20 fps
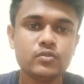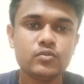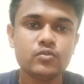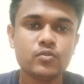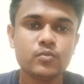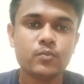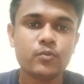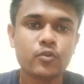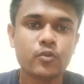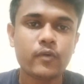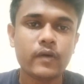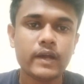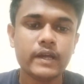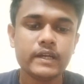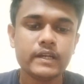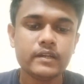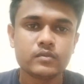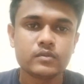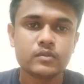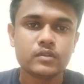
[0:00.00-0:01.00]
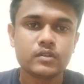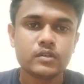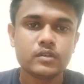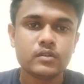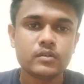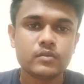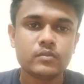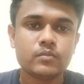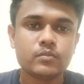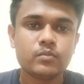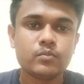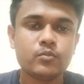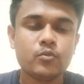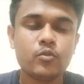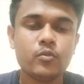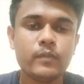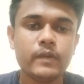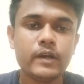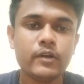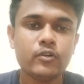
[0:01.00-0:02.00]
to provide
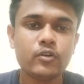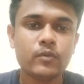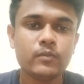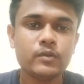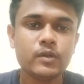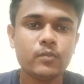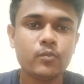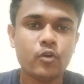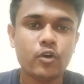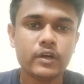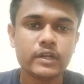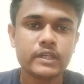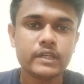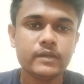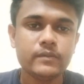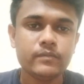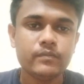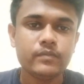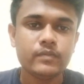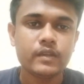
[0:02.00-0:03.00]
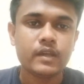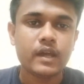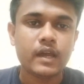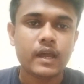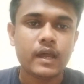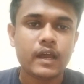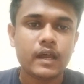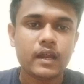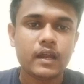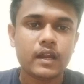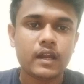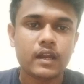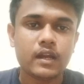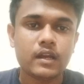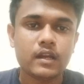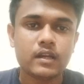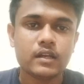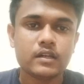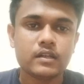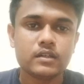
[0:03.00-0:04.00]
movement of the body,
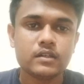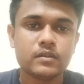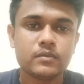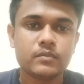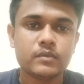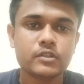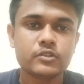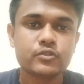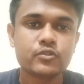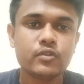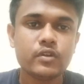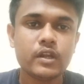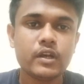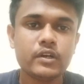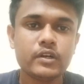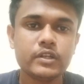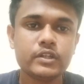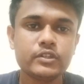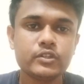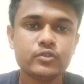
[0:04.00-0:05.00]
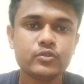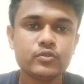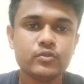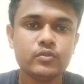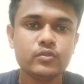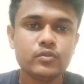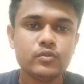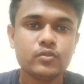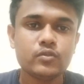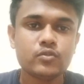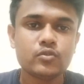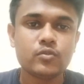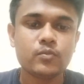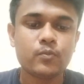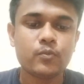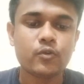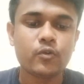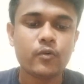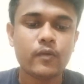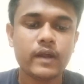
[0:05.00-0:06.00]
and muscular tissue to
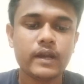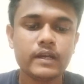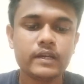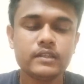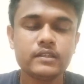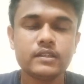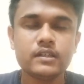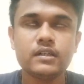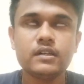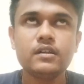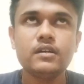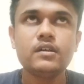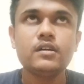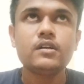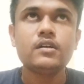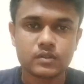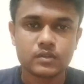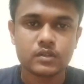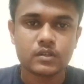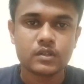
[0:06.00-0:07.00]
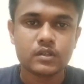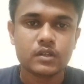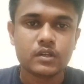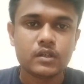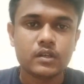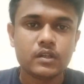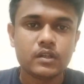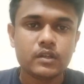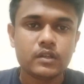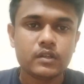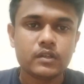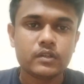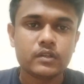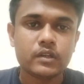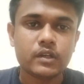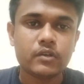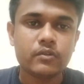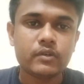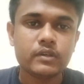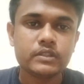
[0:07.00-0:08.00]
provide the
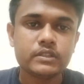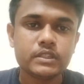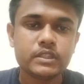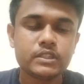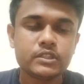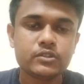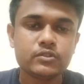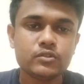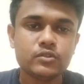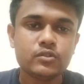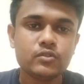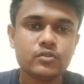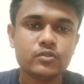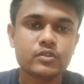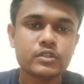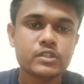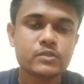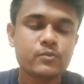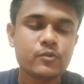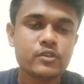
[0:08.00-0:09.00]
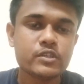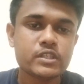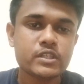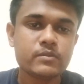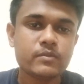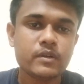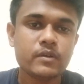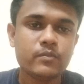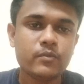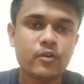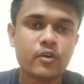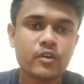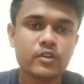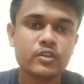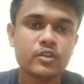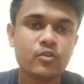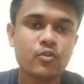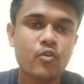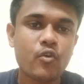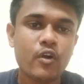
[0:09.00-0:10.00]
nervous tissue to responsible for
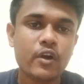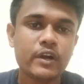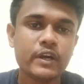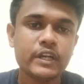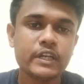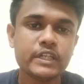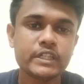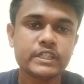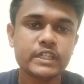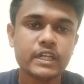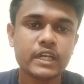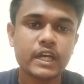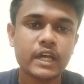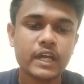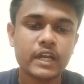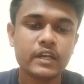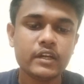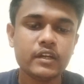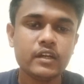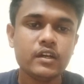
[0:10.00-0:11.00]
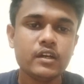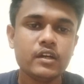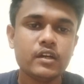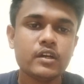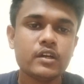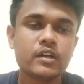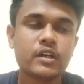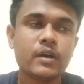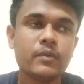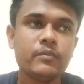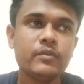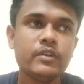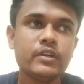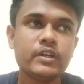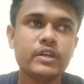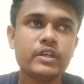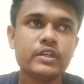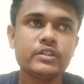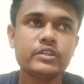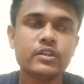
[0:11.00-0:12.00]
the coordination and
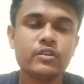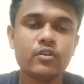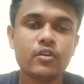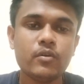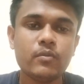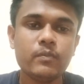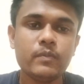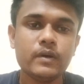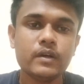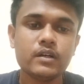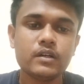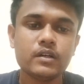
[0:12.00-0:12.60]
communication of